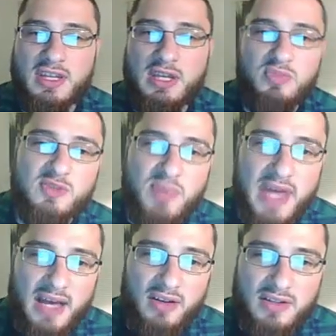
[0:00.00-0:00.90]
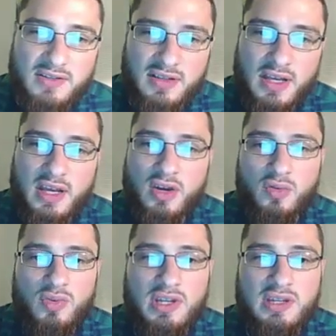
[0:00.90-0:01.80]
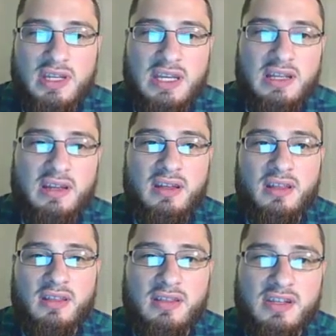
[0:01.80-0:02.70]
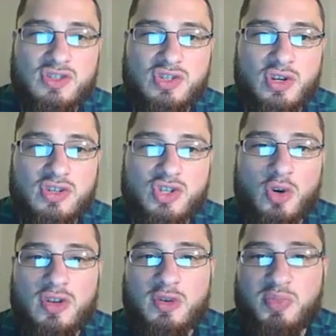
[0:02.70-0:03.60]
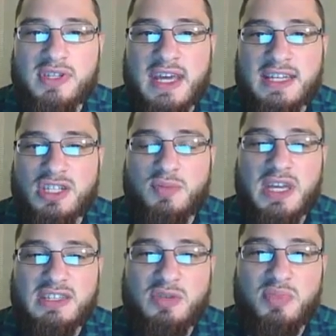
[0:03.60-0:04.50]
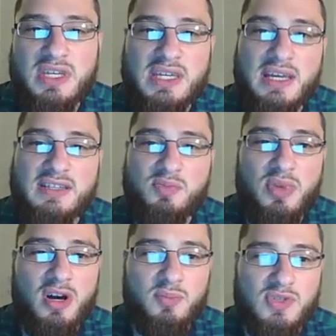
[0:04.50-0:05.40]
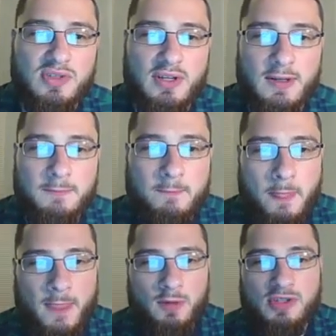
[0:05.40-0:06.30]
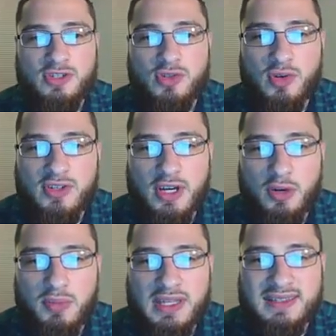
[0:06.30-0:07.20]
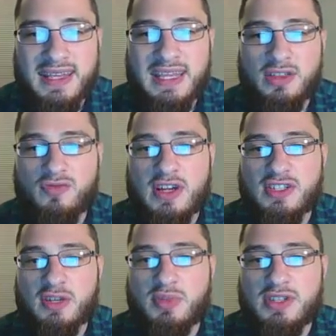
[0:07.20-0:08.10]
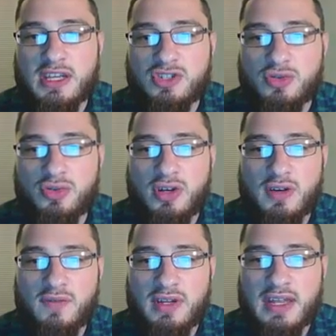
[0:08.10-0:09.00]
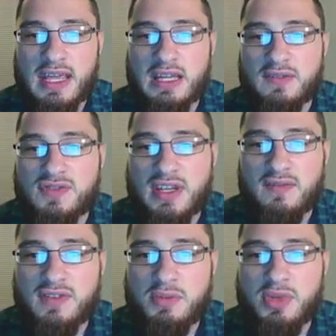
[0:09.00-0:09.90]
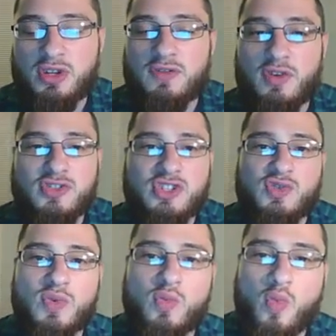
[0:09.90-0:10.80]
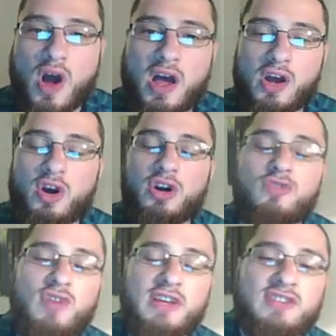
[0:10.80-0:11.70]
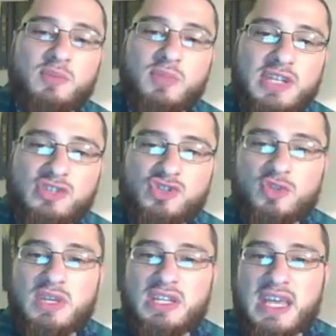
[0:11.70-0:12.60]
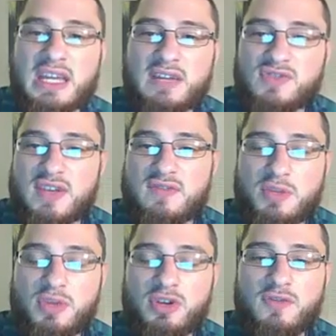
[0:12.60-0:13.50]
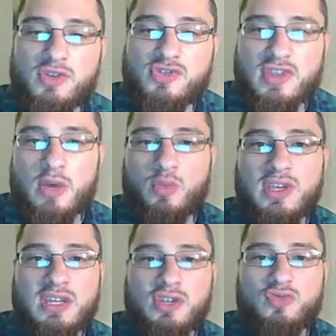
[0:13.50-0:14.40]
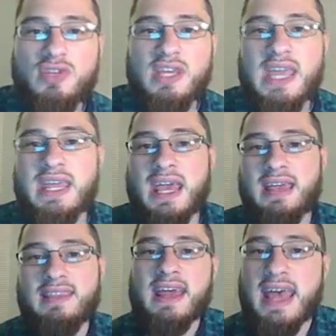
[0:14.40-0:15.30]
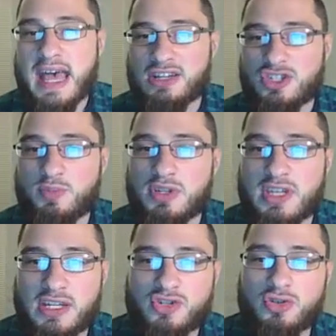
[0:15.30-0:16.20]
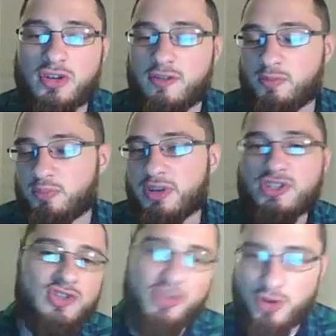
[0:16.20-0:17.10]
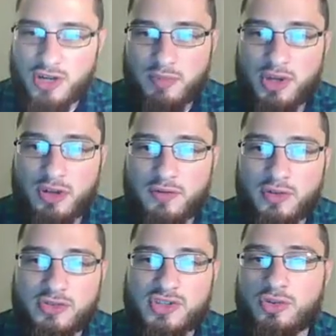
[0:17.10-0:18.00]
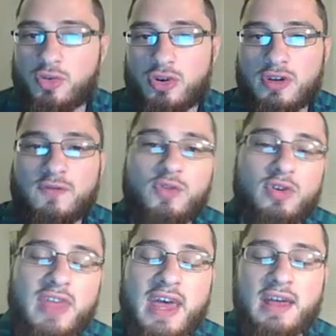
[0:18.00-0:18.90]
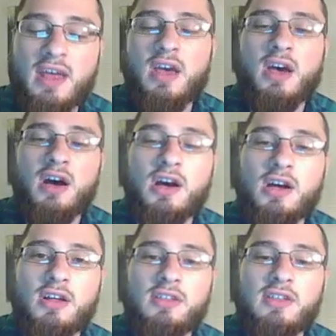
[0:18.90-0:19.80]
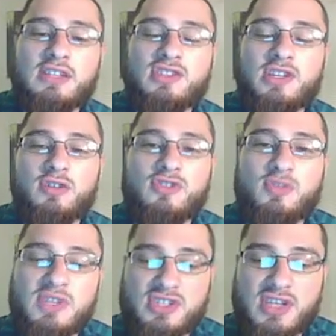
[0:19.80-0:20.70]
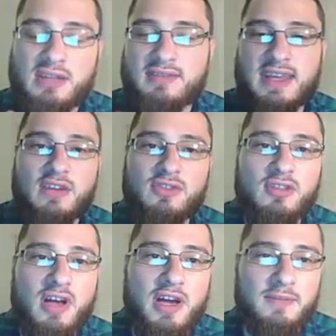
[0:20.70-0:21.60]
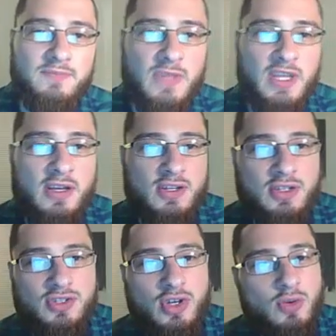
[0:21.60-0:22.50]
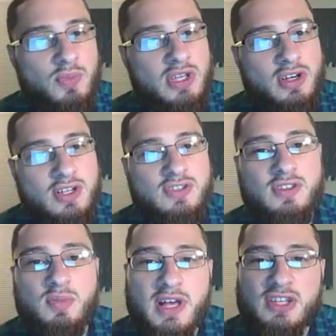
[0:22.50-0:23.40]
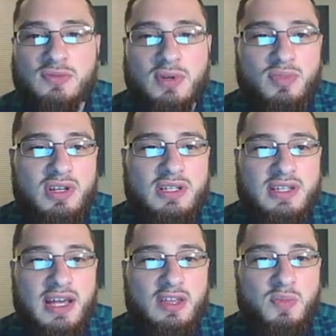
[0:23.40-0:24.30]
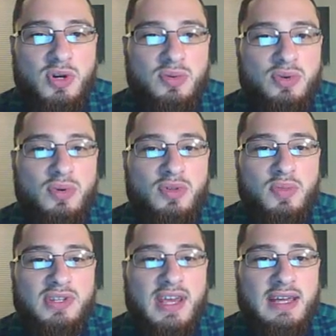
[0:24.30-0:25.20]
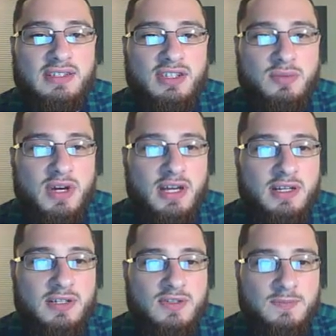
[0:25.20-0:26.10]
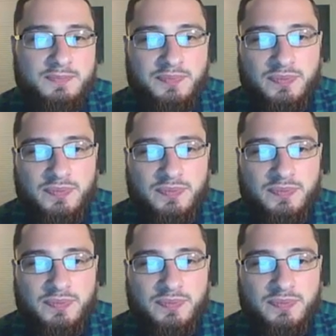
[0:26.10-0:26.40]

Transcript: keep this balance, we need these sodium, potassium, ATPase pumps which is going to help maintain the resting potential of negative 70 millivolts because we want our resting potential to be negative 70 millivolts so that we can create that action potential of plus 30 millivolts in order for that, uh, that signal to be sent down the line. So because the plasma membrane is highly permeable to potassium ions,